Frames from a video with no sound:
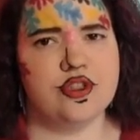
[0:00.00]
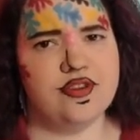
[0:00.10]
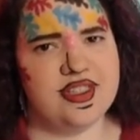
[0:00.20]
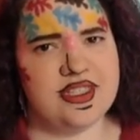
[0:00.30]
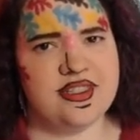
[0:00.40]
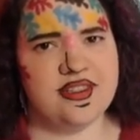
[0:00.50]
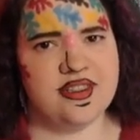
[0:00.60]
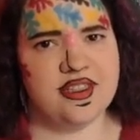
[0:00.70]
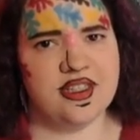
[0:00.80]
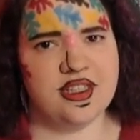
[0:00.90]
nervous,
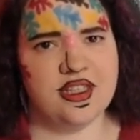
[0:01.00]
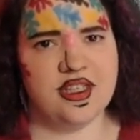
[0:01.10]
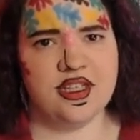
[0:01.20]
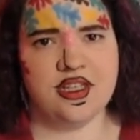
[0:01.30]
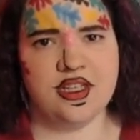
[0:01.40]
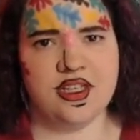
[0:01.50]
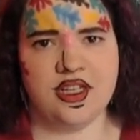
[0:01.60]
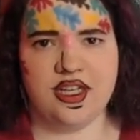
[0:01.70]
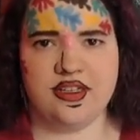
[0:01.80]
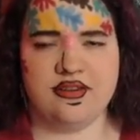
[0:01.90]

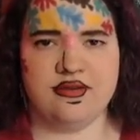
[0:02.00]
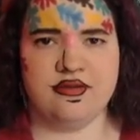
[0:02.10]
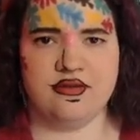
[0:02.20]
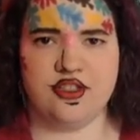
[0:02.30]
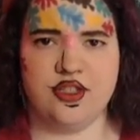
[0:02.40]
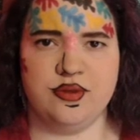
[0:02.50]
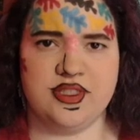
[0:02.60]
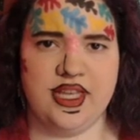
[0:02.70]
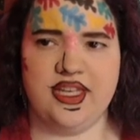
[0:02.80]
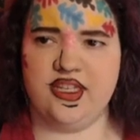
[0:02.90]
and she
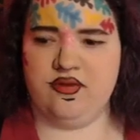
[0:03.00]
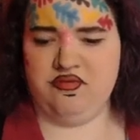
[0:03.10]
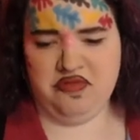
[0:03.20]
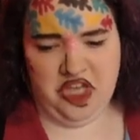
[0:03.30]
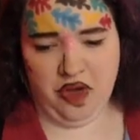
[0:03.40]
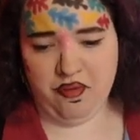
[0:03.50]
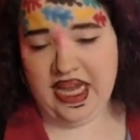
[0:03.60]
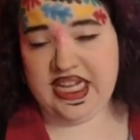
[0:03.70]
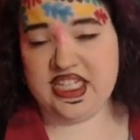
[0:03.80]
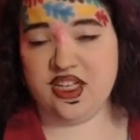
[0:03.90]
was like, come
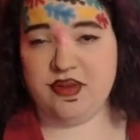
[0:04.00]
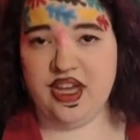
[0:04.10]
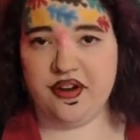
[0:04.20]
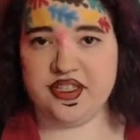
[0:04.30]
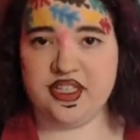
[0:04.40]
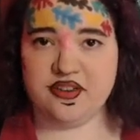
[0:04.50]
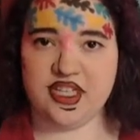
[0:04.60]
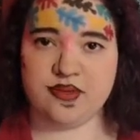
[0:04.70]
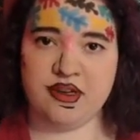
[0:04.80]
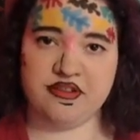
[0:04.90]
back and tell me how Orsino
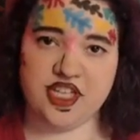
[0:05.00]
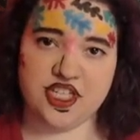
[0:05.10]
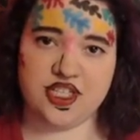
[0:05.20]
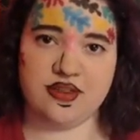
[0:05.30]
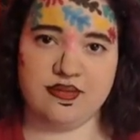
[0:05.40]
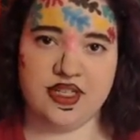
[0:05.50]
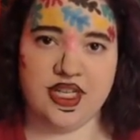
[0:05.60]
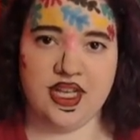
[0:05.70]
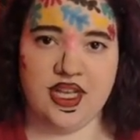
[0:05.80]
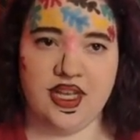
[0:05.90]
takes my rejection.
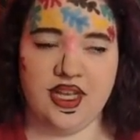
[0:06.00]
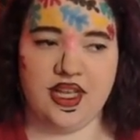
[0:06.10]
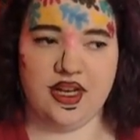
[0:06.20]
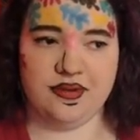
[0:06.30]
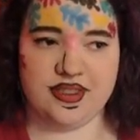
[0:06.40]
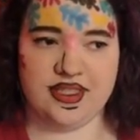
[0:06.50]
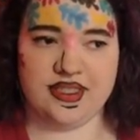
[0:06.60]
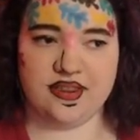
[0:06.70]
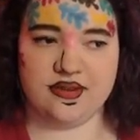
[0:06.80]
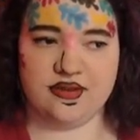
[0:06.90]
And I was
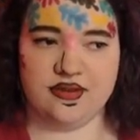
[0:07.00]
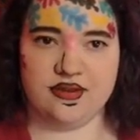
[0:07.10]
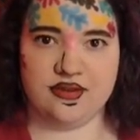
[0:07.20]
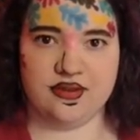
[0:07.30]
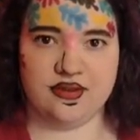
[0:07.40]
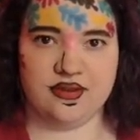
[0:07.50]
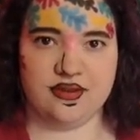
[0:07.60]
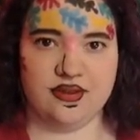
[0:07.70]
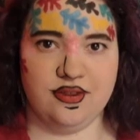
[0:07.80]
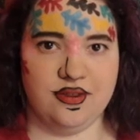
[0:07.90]
like,
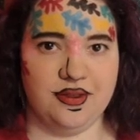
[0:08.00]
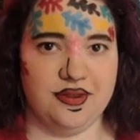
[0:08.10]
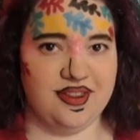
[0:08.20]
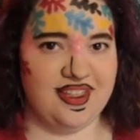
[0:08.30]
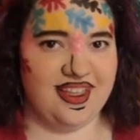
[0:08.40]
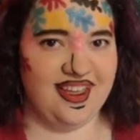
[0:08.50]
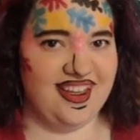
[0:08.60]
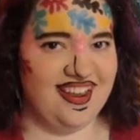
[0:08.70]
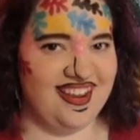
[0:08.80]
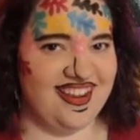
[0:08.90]

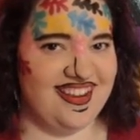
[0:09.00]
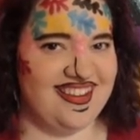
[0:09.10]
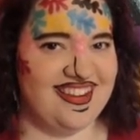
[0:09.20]
okay.